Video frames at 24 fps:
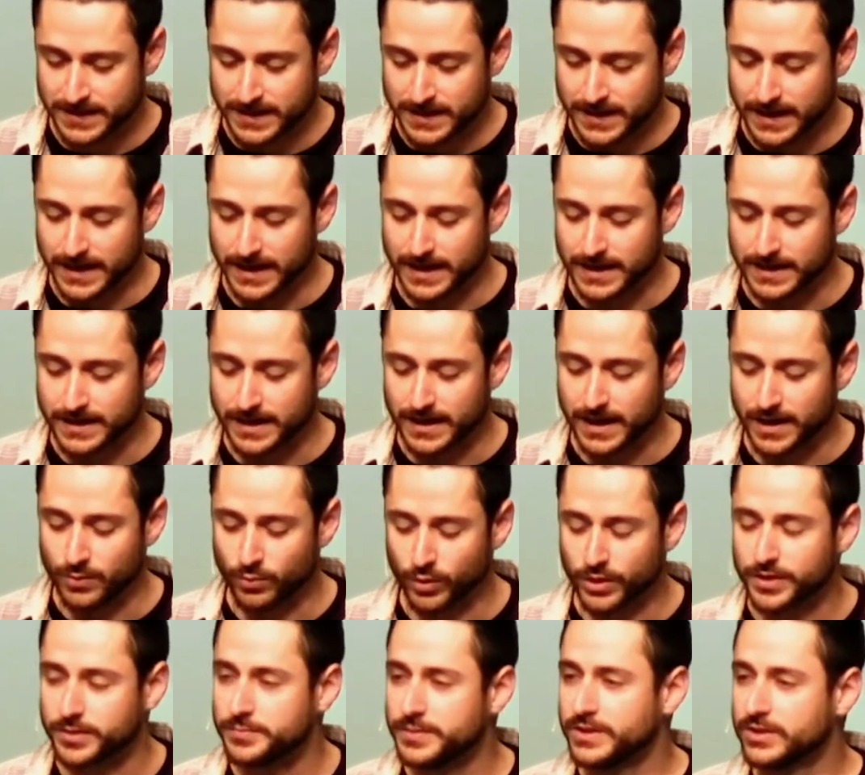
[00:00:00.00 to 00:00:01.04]
And uh,
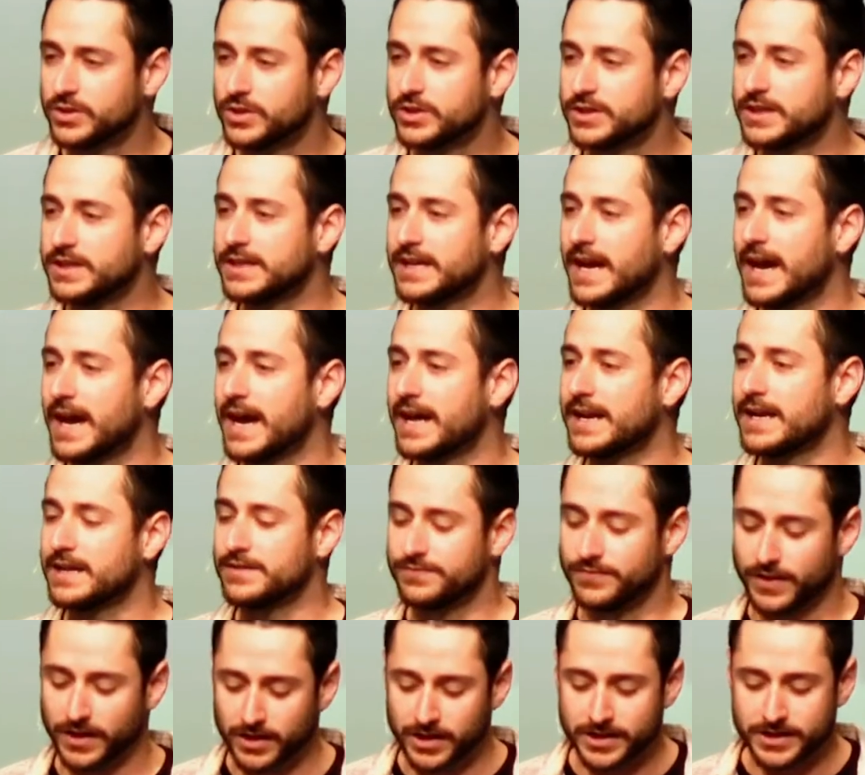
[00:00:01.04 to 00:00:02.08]
we're going to be looking at a
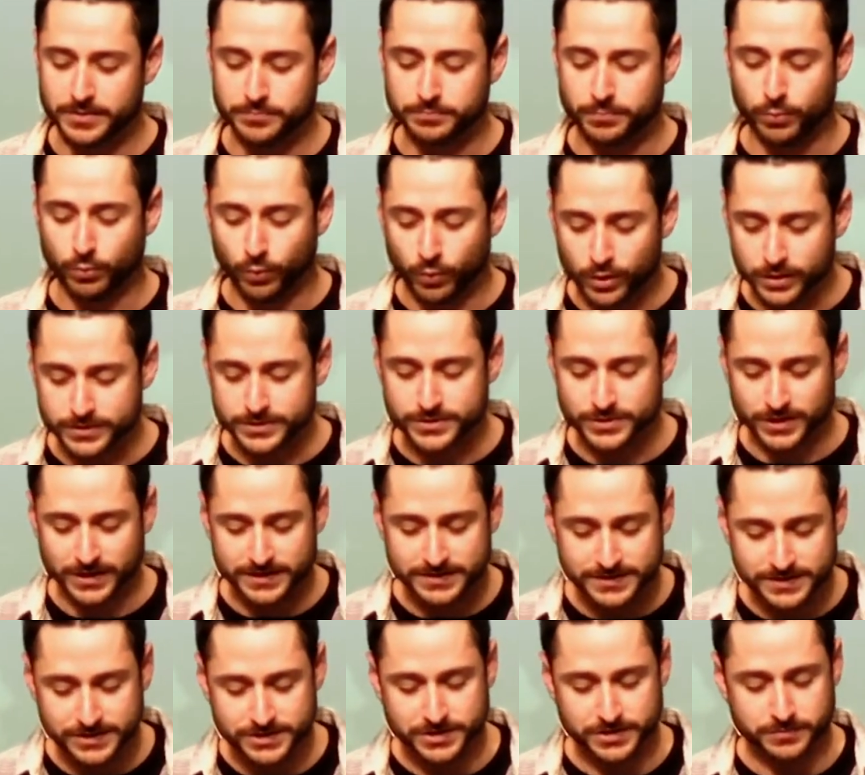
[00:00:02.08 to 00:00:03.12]
very important
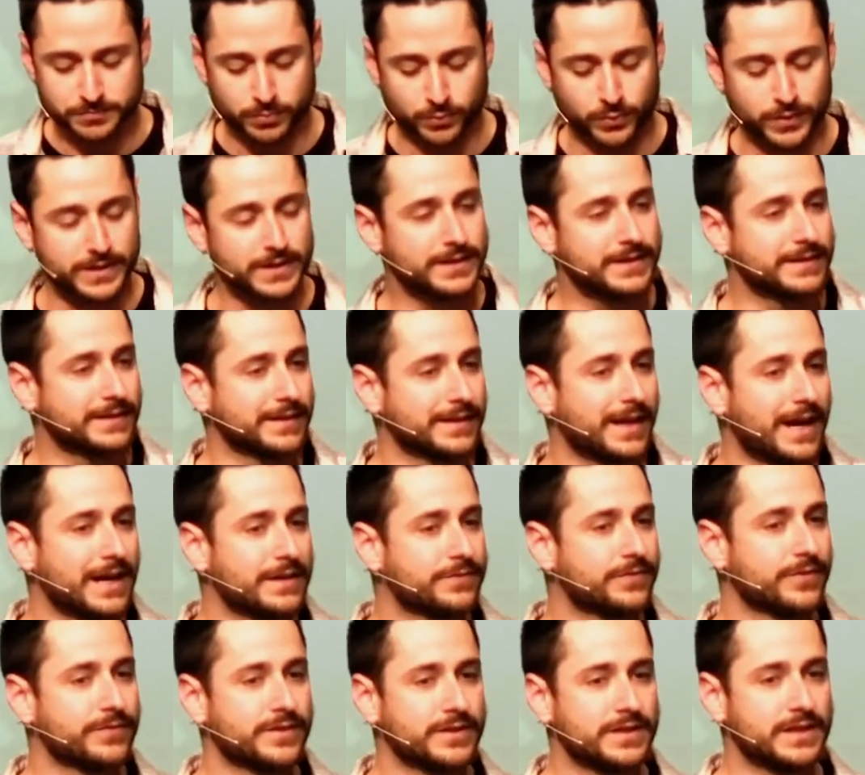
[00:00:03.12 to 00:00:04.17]
transition point in the
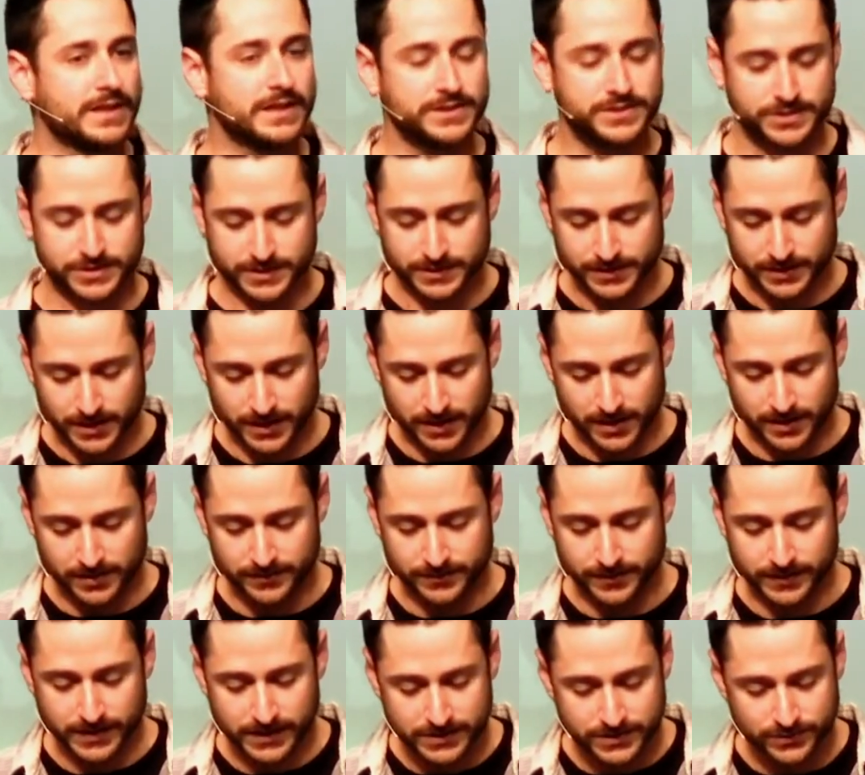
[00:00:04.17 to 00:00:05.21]
life of the nation
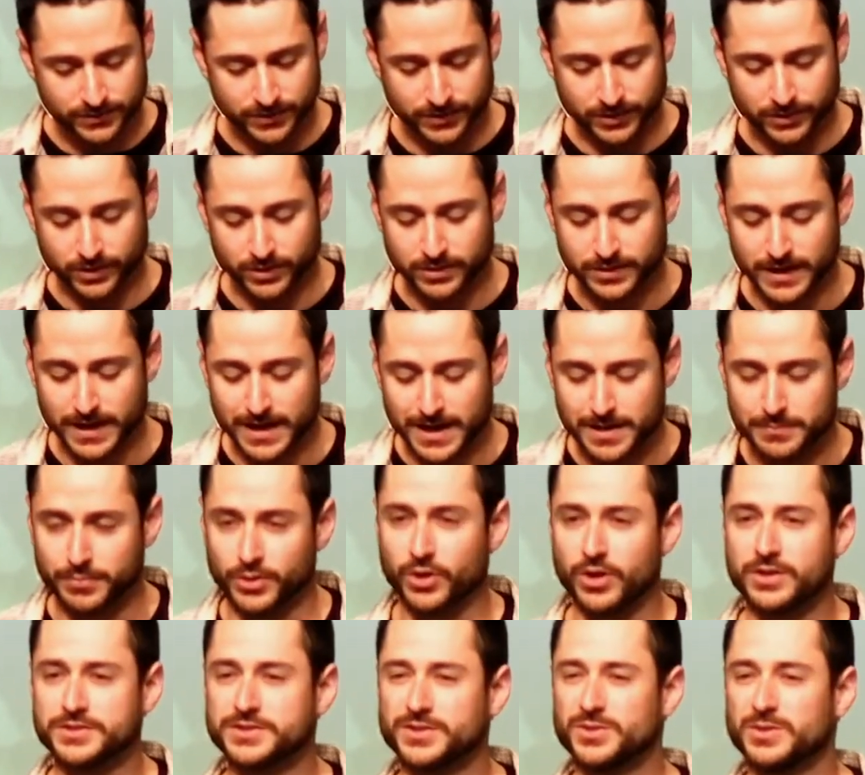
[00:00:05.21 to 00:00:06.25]
of Israel, but
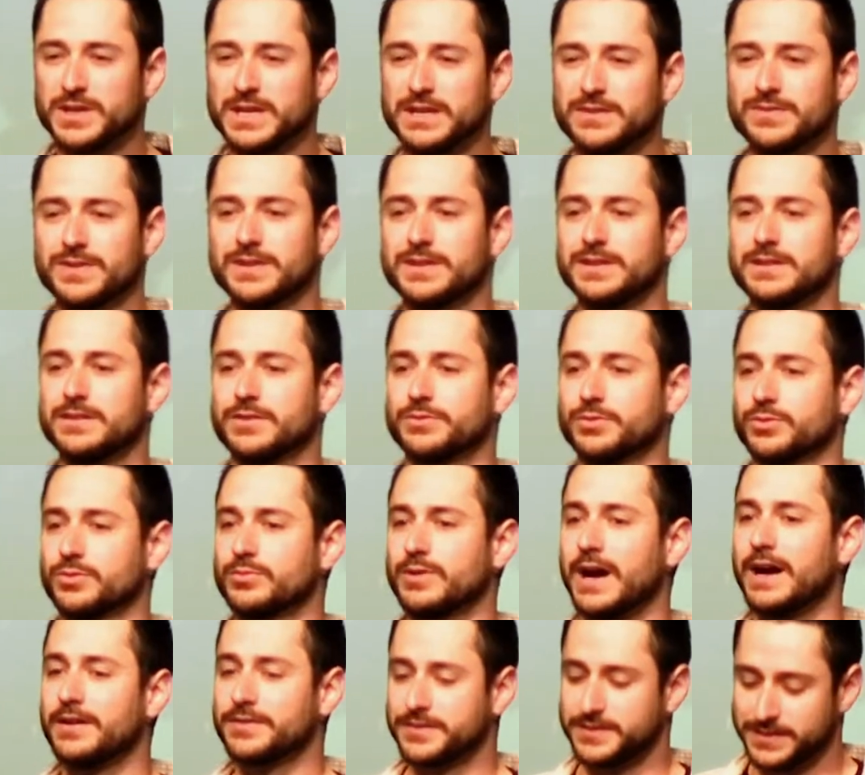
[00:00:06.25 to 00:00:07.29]
also even
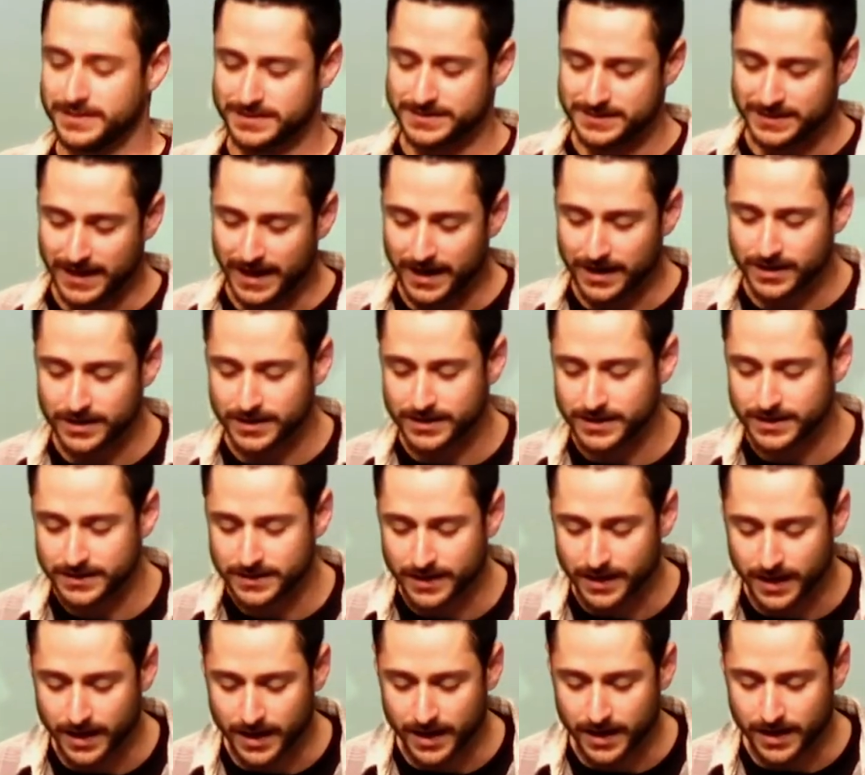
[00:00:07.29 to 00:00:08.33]
throughout the entirety
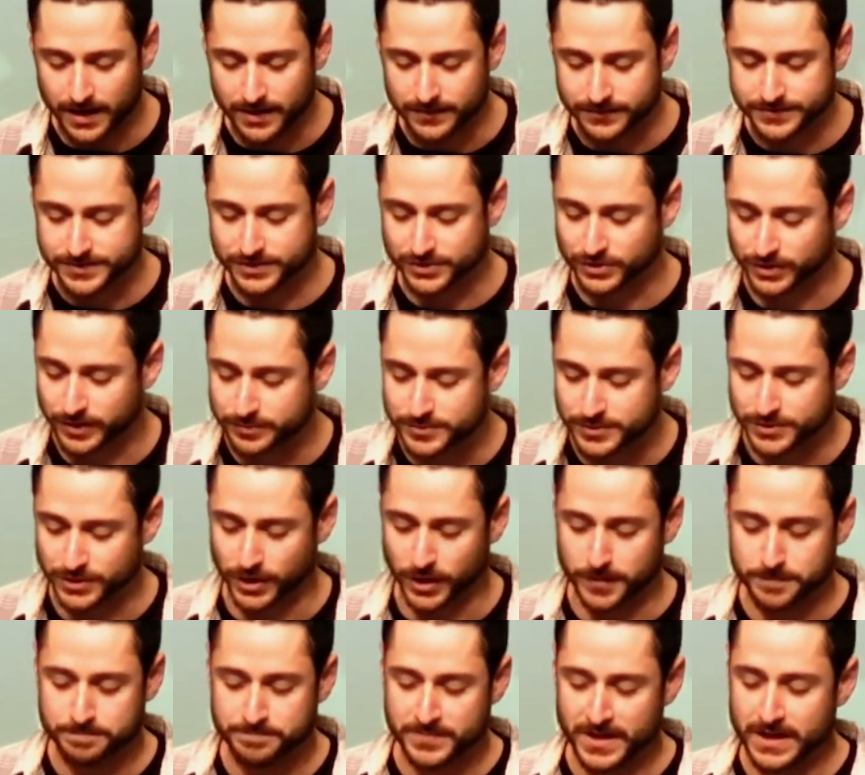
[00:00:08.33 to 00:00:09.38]
of
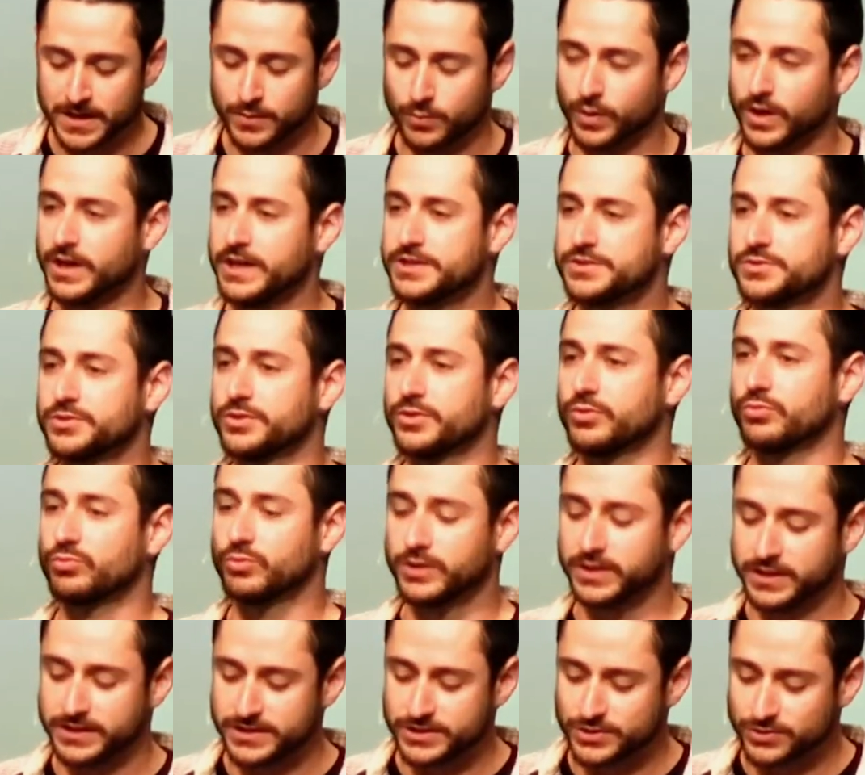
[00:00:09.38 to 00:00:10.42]
Scripture, where Israel
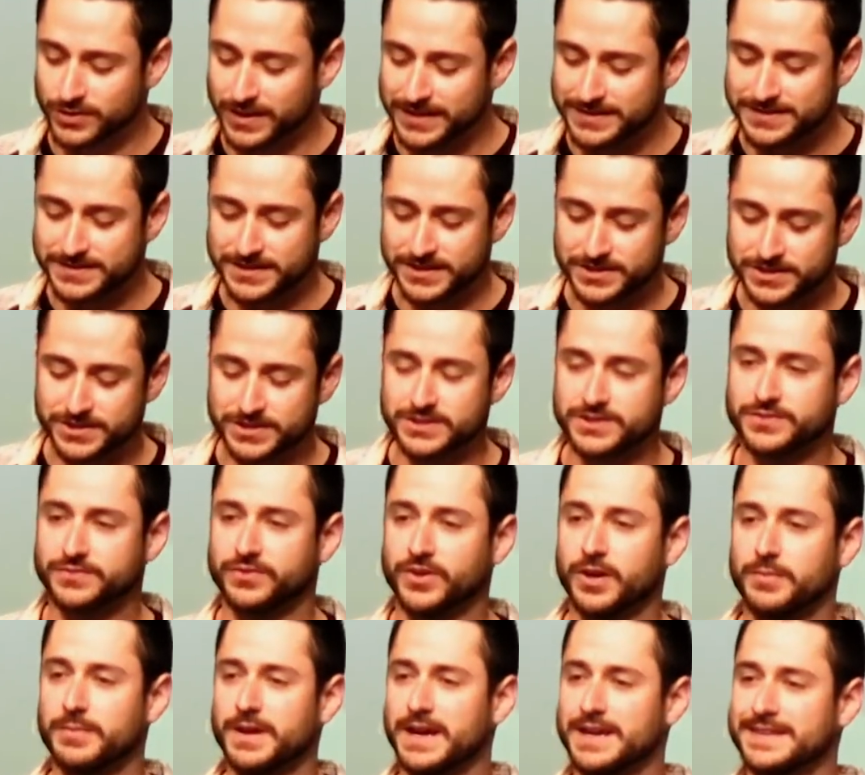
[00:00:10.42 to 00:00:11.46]
really transitions
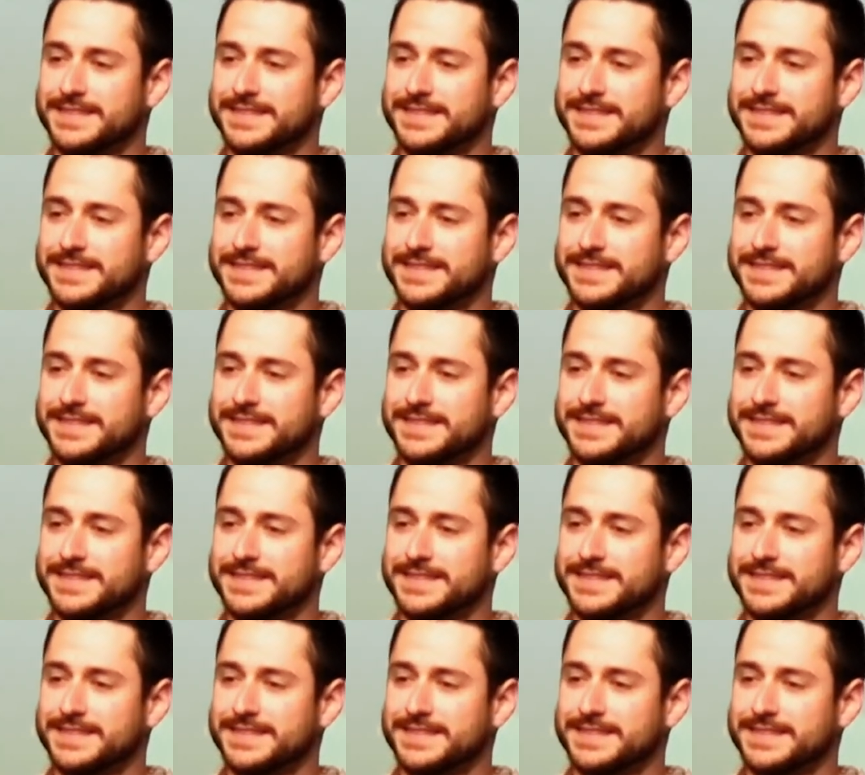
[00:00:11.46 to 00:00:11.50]
from a